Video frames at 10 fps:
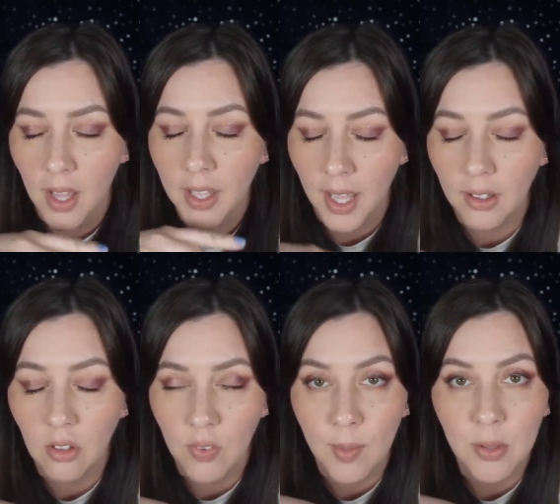again,
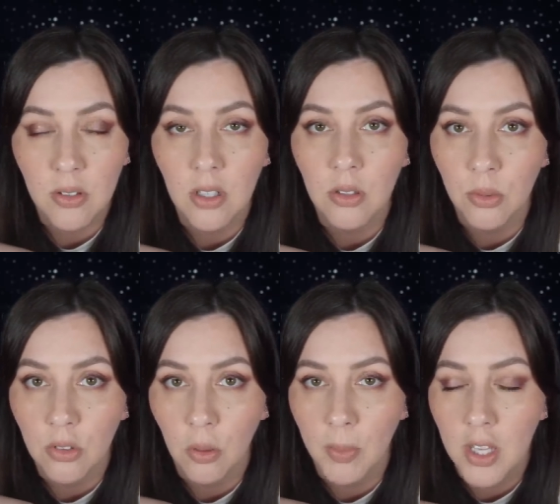this family's gone through
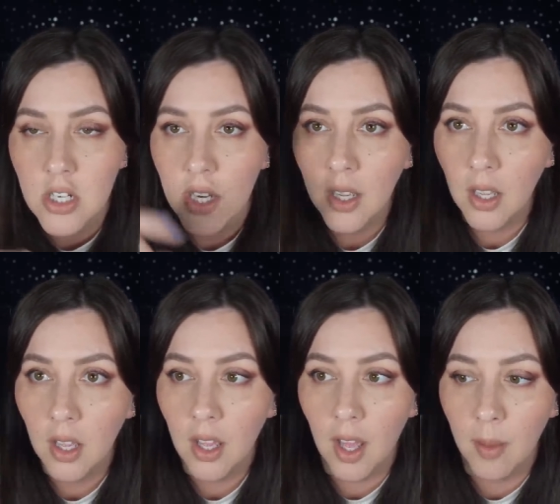so much.
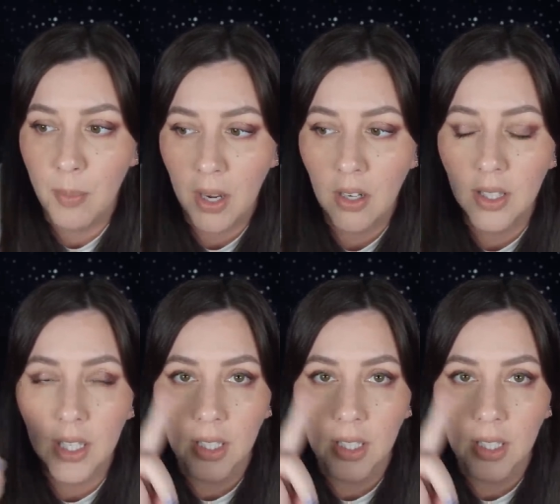Apparently,